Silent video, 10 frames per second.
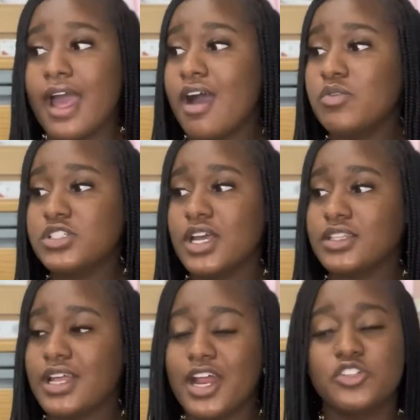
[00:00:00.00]
I was shocked
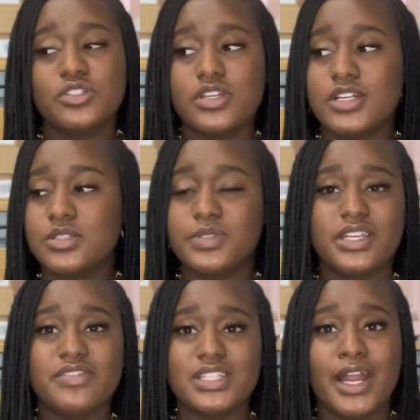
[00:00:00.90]
that our drill sergeants was
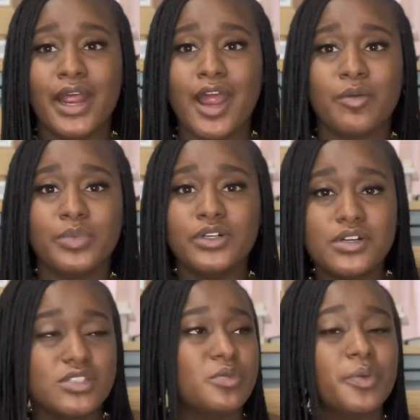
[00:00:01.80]
even signing our
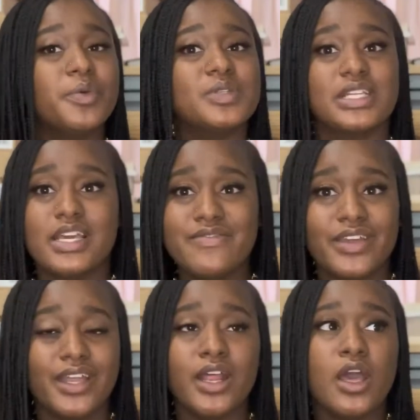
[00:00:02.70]
books when we was
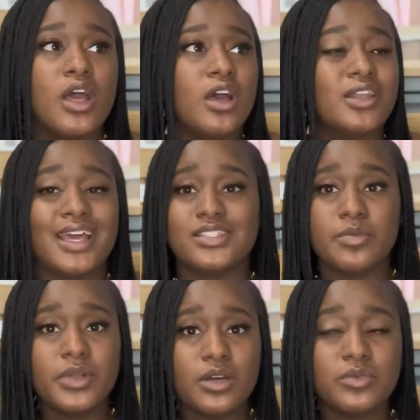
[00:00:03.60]
leaving. Like,
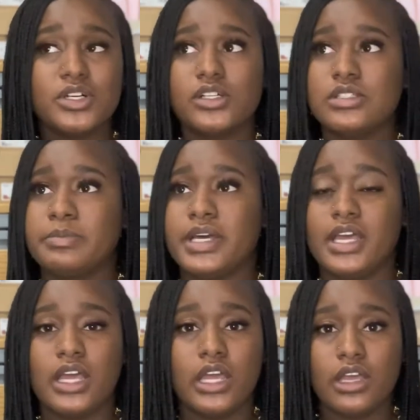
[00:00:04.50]
some of them was,
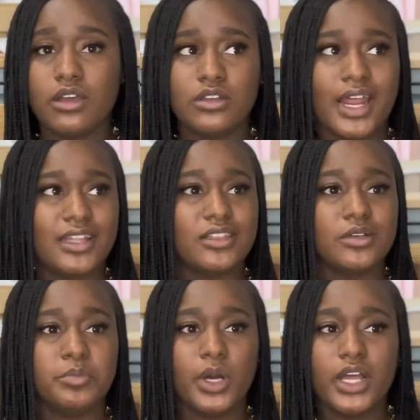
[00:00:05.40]
but like the
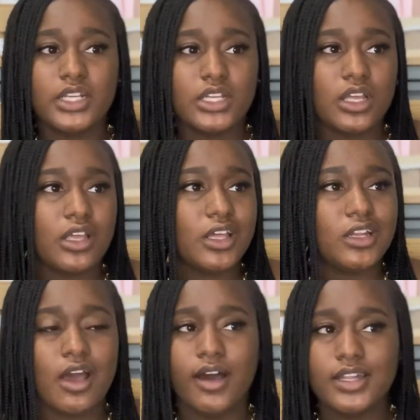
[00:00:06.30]

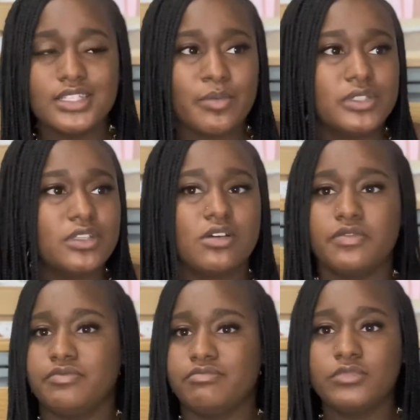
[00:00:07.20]
bonding, all that type of
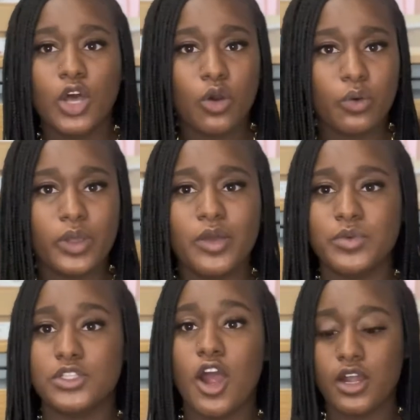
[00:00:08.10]
stuff, no, it
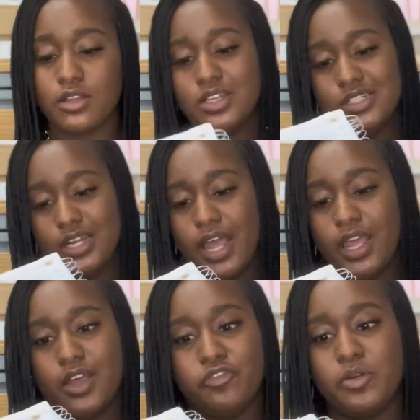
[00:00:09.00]
was hard on us,
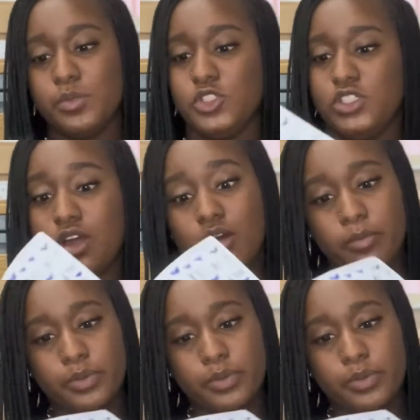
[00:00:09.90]
like from jump.